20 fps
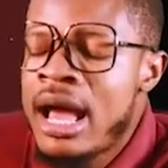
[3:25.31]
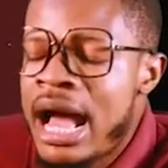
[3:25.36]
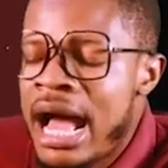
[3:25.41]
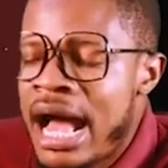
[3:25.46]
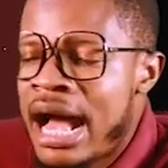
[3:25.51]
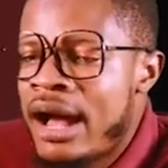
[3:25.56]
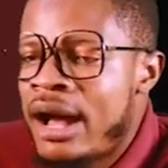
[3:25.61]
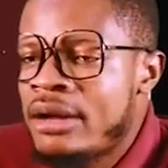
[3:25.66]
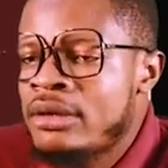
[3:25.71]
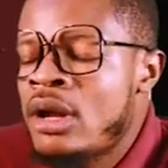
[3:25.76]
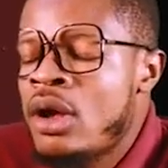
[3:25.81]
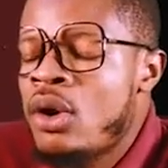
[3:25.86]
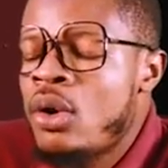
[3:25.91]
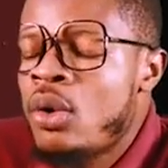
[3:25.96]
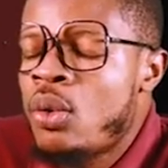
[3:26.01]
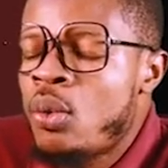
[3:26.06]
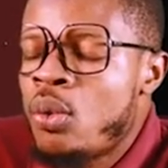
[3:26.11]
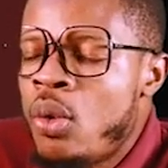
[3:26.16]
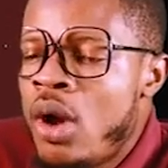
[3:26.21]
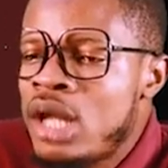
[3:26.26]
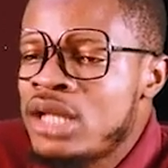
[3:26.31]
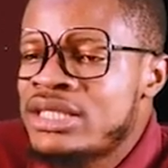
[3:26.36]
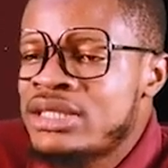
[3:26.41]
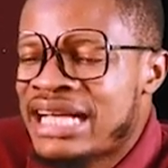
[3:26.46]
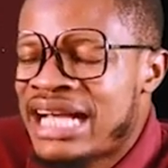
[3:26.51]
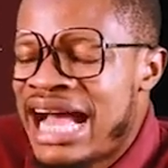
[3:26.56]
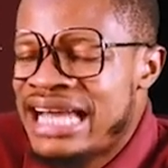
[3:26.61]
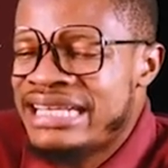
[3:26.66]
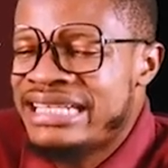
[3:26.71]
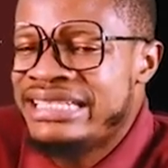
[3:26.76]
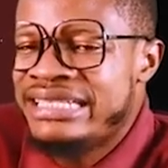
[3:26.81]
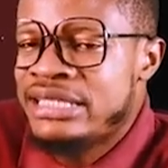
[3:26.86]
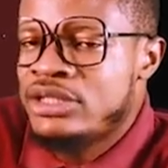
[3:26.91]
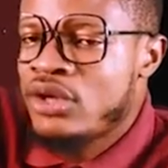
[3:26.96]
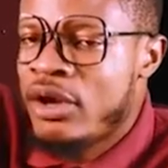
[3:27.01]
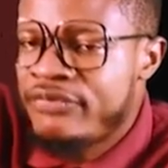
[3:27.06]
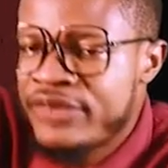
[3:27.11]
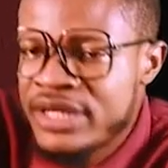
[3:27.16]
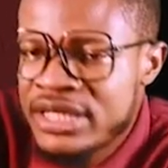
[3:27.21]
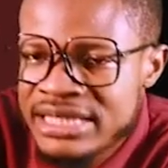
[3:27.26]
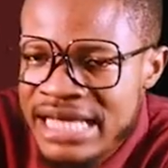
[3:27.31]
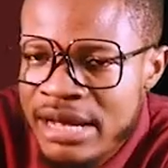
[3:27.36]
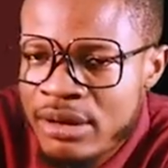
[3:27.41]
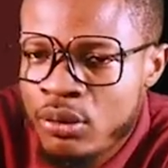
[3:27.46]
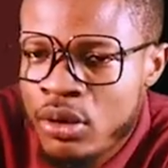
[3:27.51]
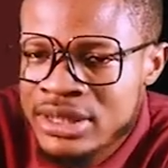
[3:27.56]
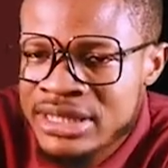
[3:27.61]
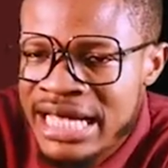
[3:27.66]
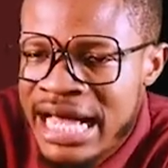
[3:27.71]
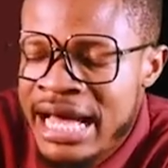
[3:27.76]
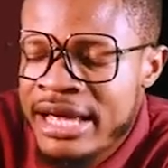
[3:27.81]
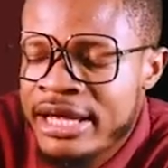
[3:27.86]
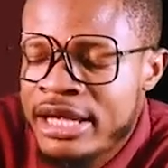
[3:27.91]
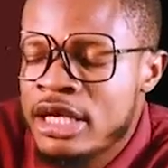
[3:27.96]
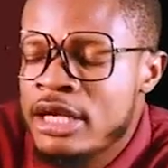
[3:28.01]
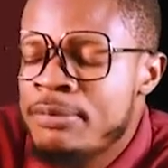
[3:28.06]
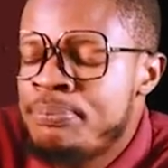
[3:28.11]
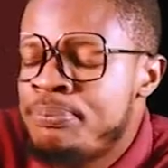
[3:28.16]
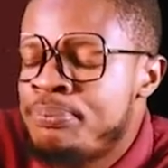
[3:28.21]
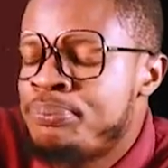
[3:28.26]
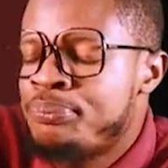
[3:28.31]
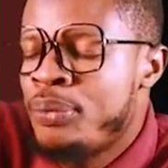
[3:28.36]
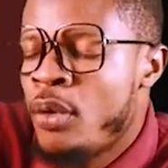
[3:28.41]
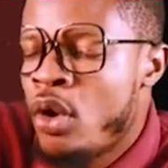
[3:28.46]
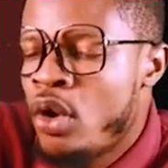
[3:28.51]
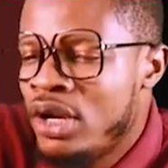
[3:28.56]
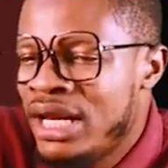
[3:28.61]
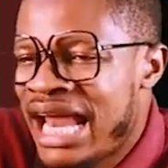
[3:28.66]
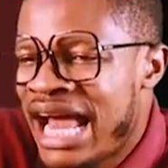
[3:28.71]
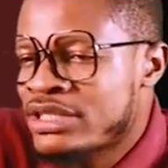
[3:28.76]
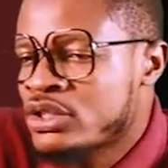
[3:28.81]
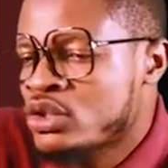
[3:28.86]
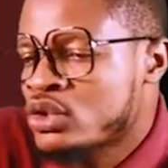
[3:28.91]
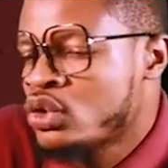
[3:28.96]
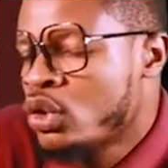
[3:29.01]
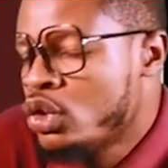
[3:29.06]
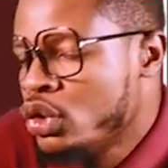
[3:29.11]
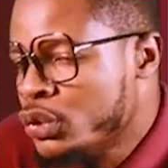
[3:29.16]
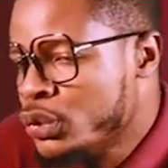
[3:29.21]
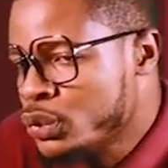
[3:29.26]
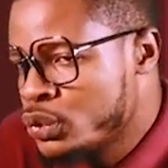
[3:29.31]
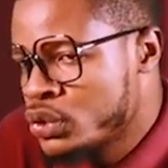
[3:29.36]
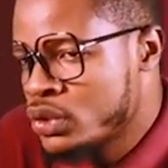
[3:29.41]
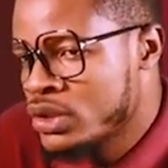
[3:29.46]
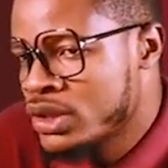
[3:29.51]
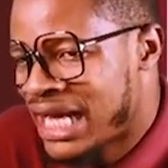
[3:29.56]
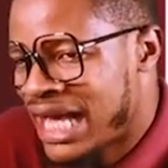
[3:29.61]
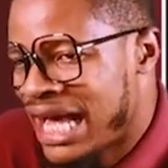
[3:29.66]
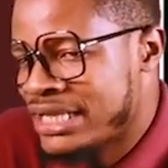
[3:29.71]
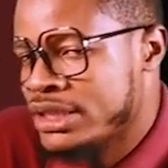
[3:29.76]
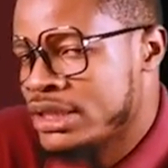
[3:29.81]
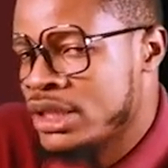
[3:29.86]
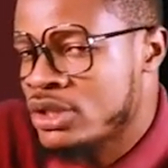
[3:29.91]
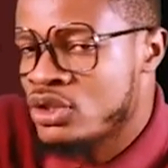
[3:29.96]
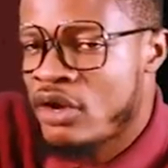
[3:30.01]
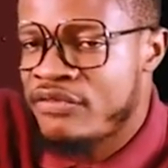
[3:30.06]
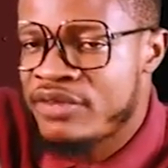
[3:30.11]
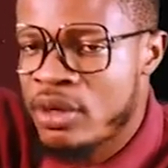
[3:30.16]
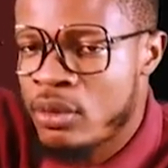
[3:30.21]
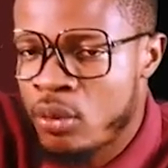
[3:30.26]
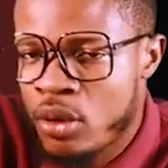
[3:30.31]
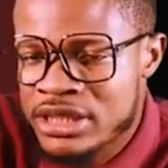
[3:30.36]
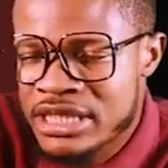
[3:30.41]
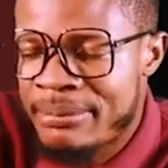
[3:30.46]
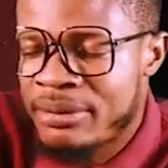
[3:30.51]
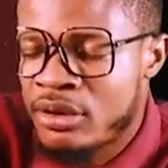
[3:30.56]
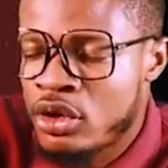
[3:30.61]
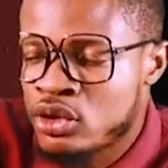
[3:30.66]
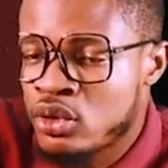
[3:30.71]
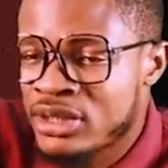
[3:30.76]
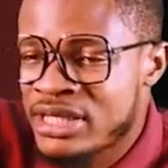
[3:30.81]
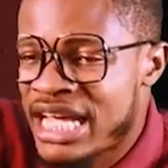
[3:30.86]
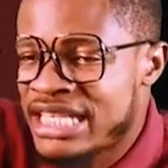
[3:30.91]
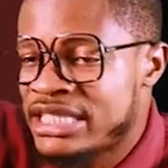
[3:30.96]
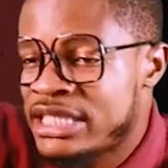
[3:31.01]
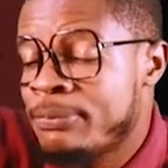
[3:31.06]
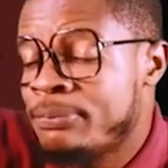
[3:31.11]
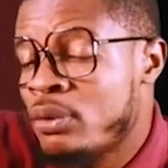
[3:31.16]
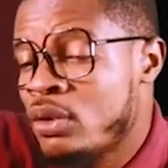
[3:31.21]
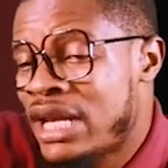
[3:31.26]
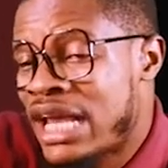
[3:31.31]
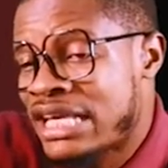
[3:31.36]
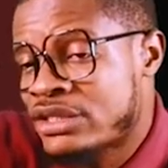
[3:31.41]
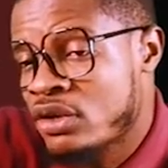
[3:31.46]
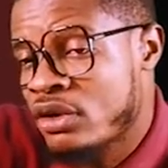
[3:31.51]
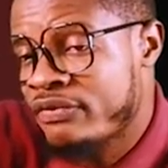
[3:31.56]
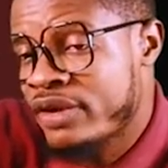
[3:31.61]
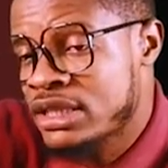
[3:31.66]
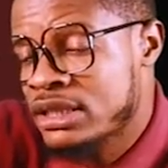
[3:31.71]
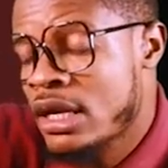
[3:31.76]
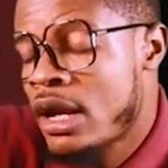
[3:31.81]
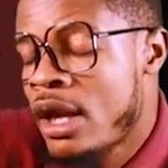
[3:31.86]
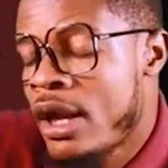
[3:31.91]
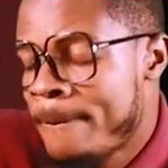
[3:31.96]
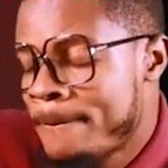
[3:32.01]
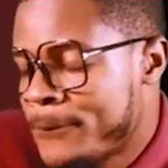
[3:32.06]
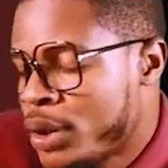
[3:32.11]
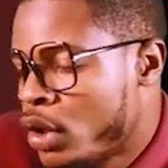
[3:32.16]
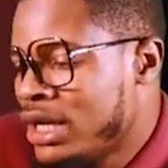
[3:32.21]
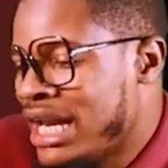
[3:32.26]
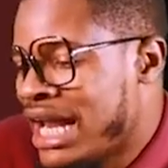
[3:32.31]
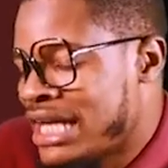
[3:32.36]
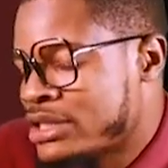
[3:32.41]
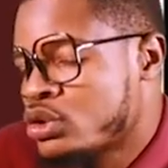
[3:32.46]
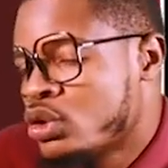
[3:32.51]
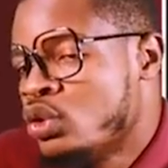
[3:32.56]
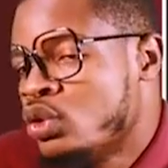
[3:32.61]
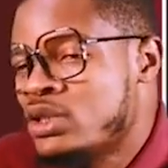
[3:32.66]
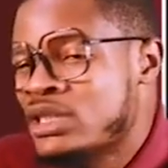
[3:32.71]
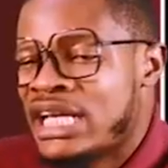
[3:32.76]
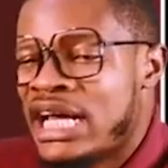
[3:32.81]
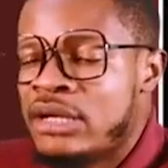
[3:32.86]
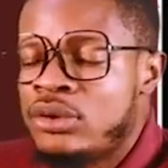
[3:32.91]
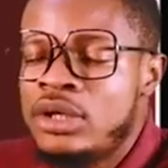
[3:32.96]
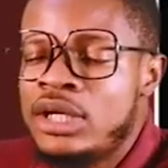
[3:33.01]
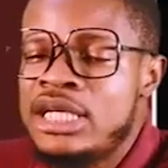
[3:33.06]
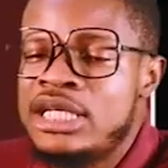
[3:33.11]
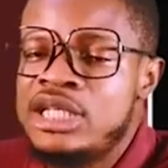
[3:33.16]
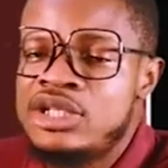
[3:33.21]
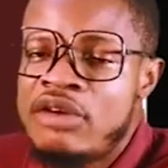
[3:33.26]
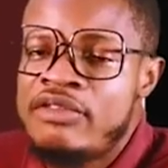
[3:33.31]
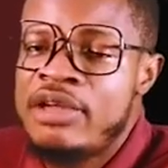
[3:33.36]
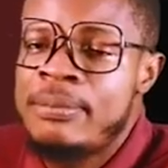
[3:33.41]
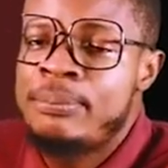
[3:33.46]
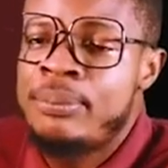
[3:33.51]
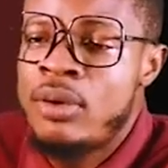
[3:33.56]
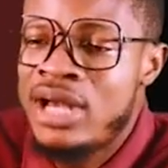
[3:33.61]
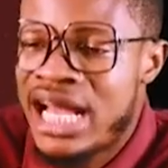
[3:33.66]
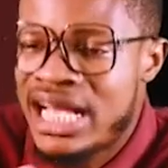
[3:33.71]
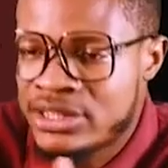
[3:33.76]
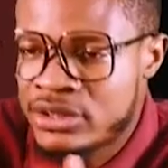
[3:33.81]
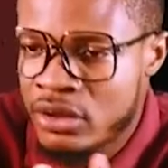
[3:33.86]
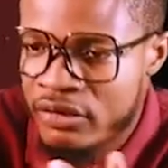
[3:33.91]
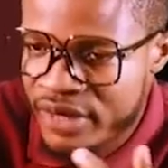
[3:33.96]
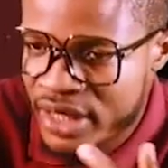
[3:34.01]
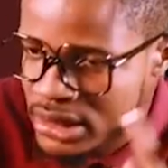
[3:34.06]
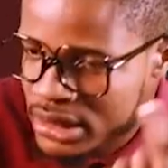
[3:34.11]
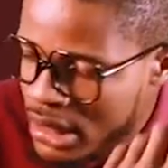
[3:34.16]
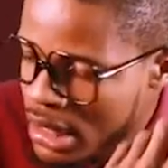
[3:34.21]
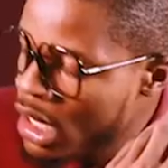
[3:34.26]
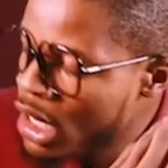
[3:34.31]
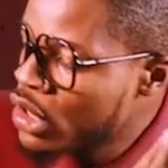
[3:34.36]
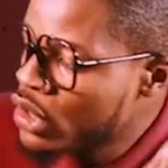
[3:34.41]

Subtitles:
And what can dissolve inside water? A polar solute can dissolve in water because water is a polar solvent. Polar solute can only dissolve in polar solvents.